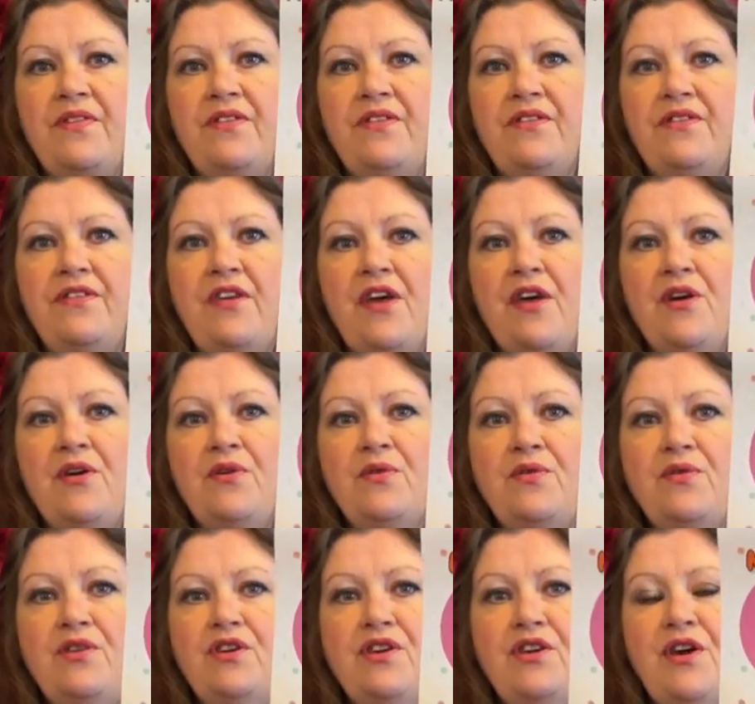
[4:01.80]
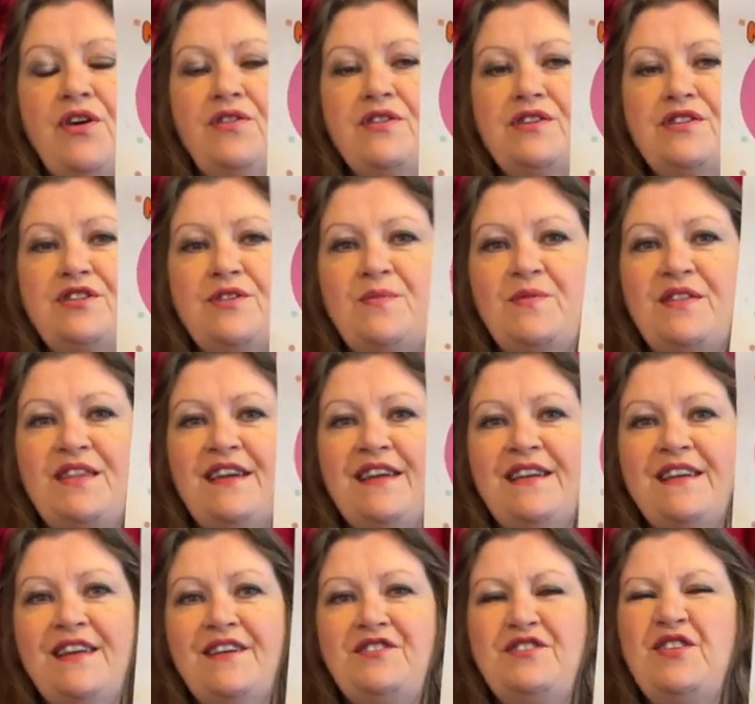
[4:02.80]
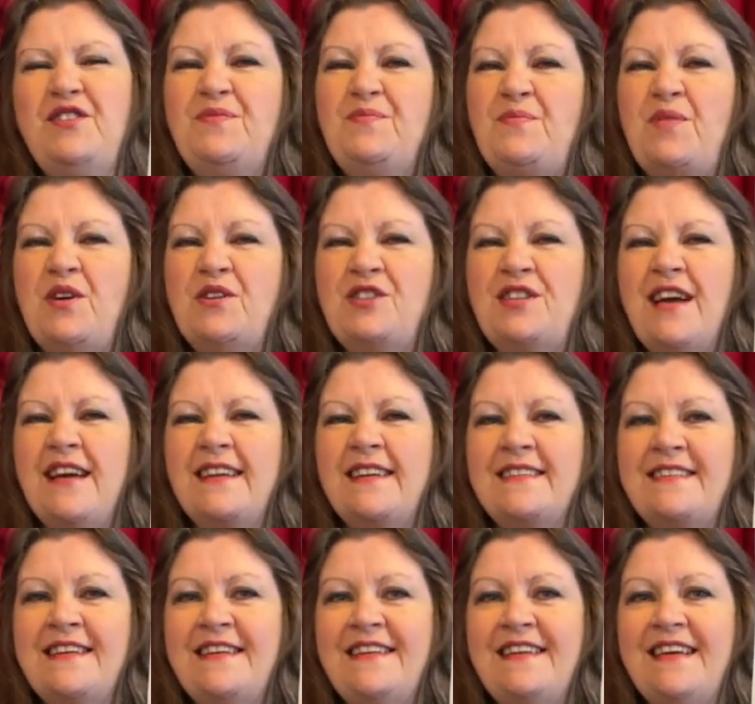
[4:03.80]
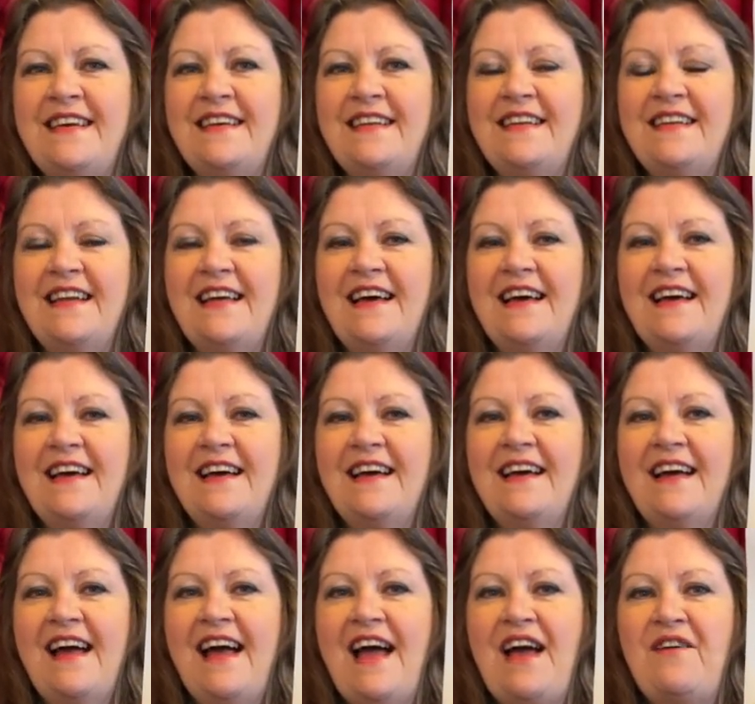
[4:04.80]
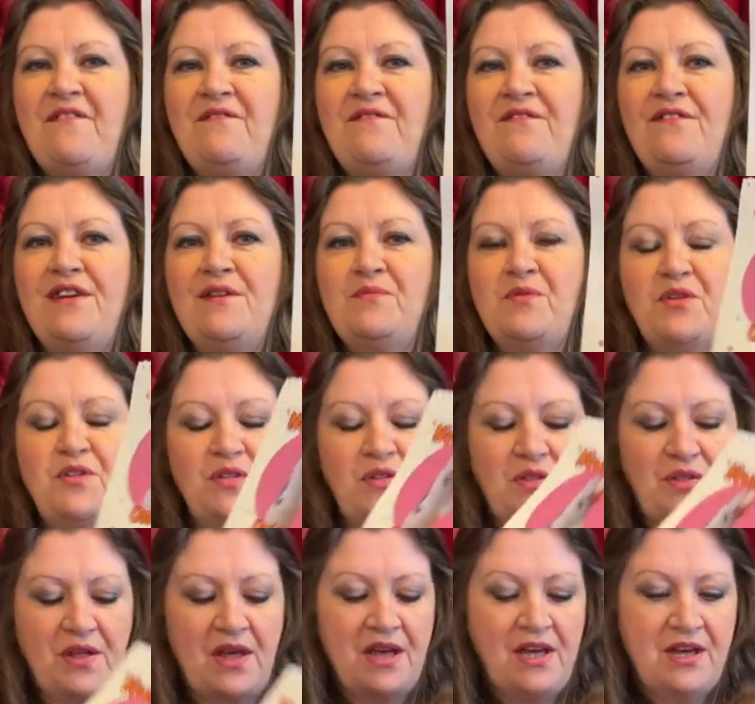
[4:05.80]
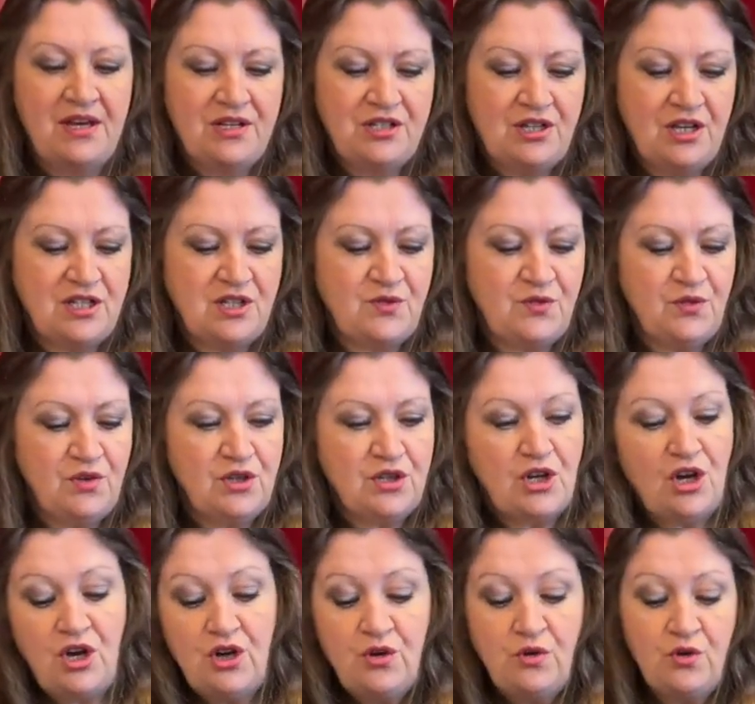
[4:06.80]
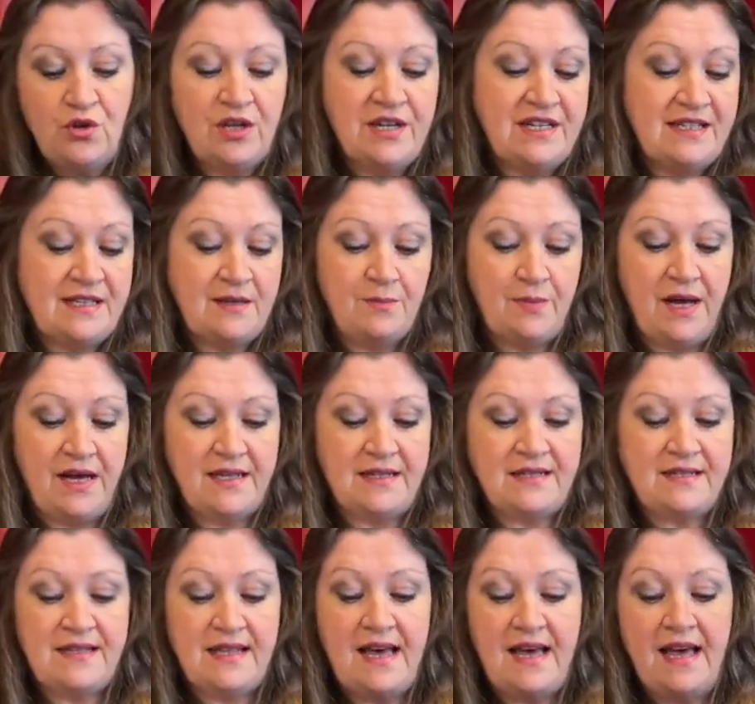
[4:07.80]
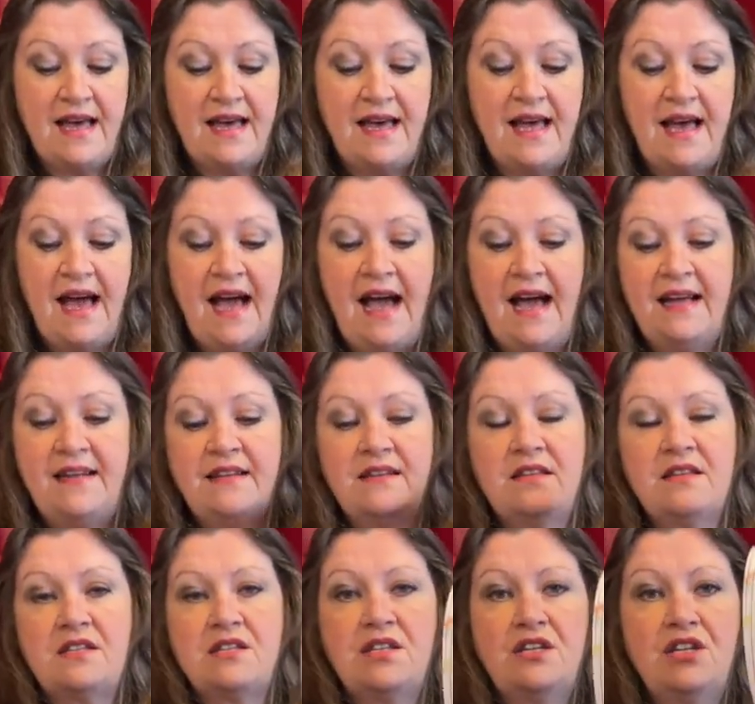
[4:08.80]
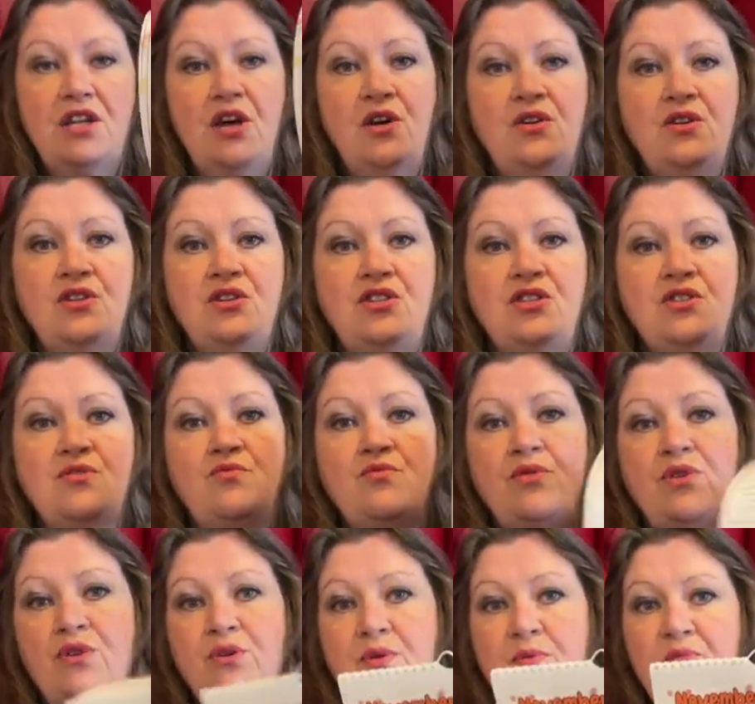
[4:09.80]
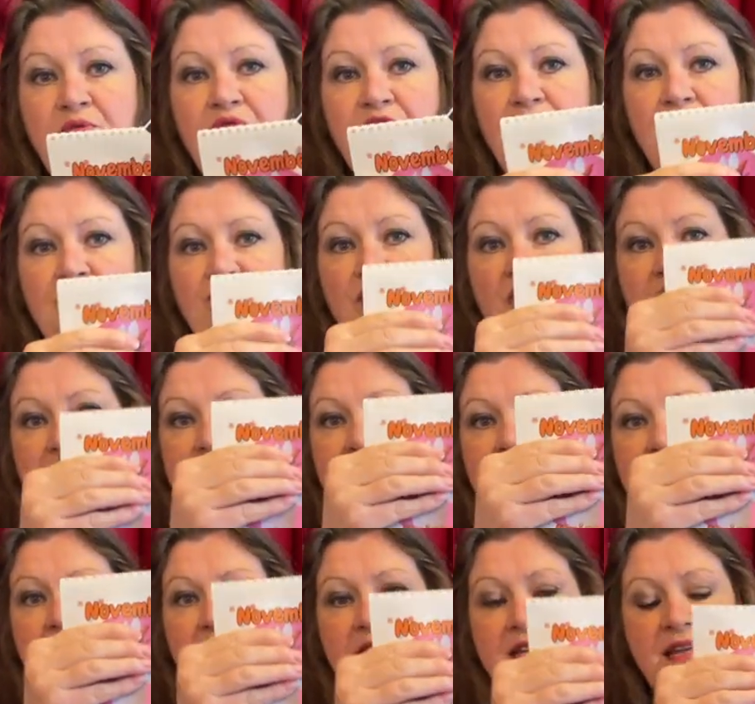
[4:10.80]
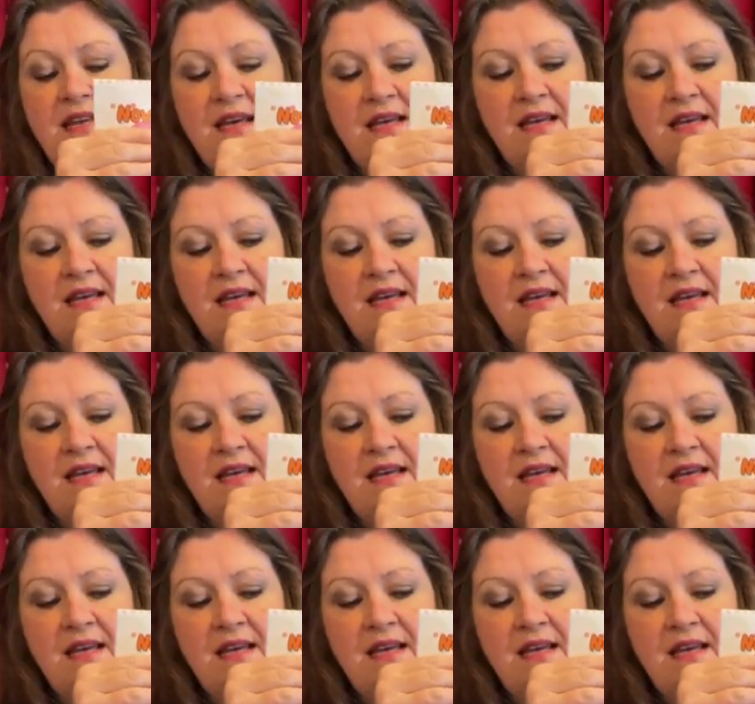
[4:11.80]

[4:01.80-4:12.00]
So, you know, there's something new project in it every month. So it's fun, and all the knitting patterns there, and there's loads of room for writing